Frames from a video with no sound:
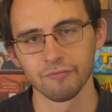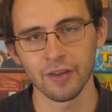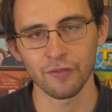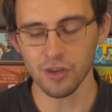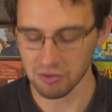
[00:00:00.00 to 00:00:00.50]

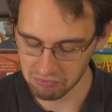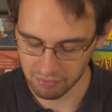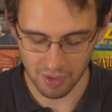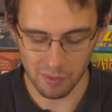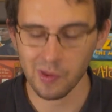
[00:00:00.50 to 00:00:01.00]
If not,
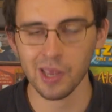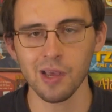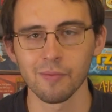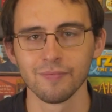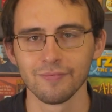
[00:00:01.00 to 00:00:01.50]
maybe pick it
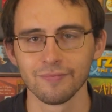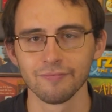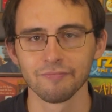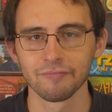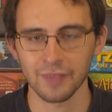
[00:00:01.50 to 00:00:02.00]
up.
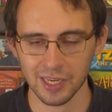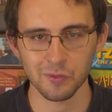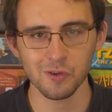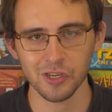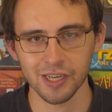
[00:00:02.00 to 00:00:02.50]
Thanks
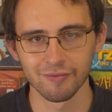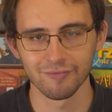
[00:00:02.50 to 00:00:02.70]
for watching.